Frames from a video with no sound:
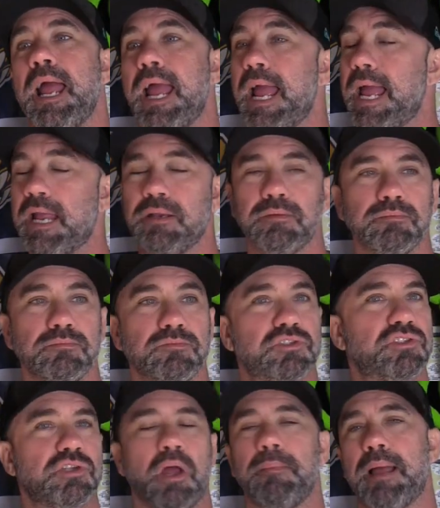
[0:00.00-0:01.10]
and
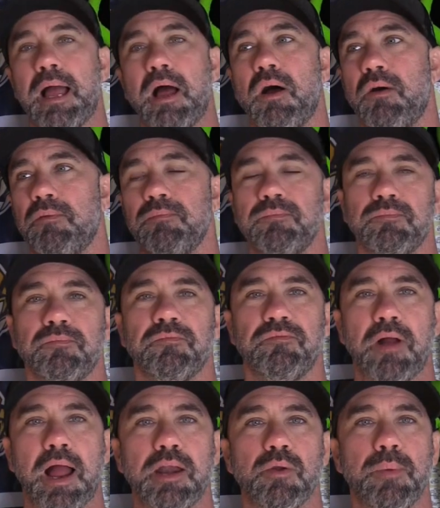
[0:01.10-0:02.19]
somehow
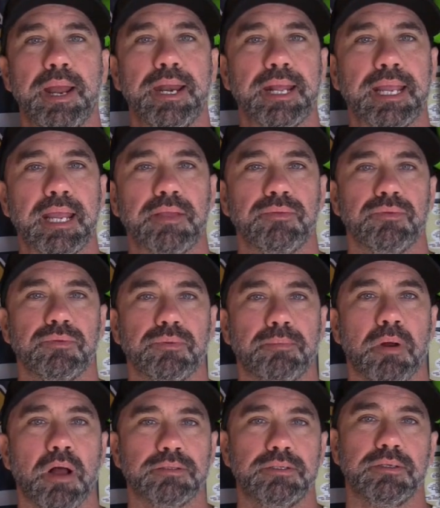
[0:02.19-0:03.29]
find a way to get the
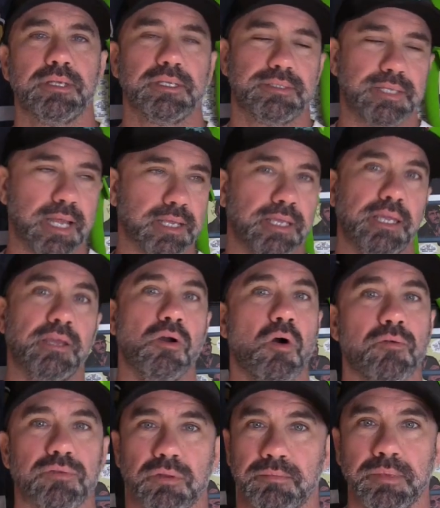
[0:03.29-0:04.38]
ball to Gesicki
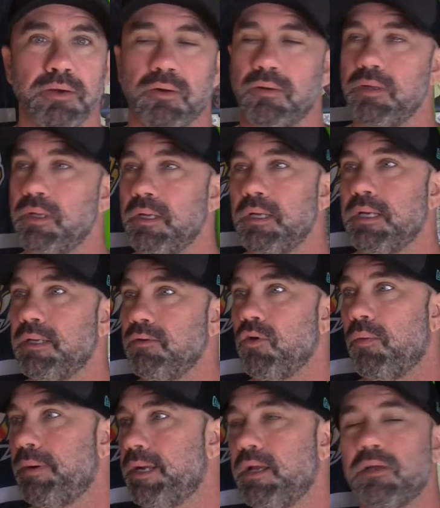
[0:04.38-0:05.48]
over the middle.
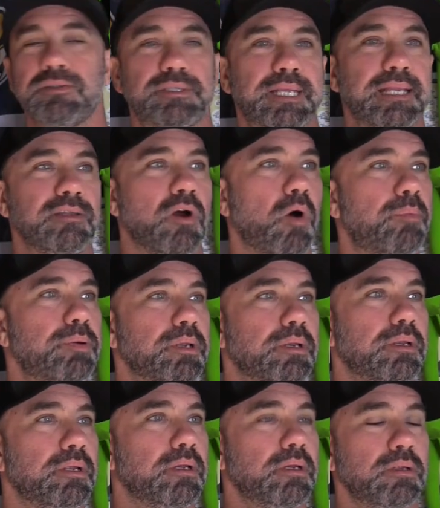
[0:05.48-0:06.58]
Nobody else getting
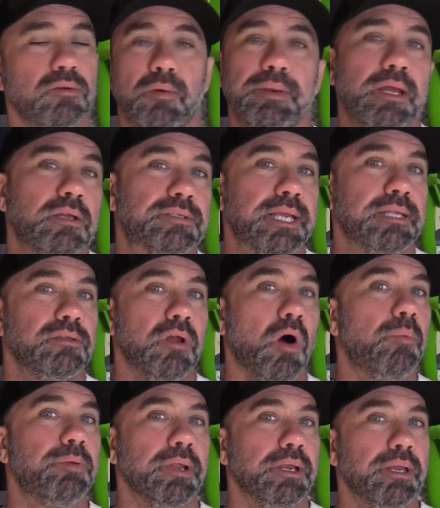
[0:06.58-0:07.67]
open. Waddle
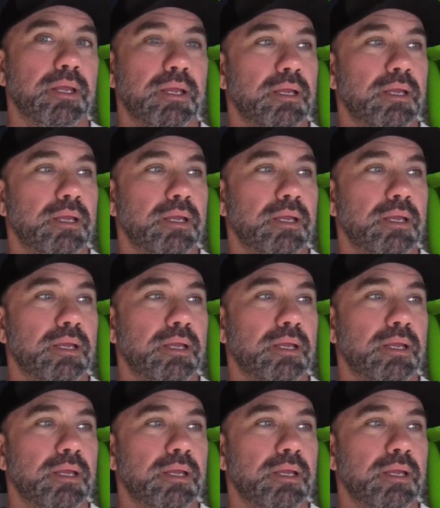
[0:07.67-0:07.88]
started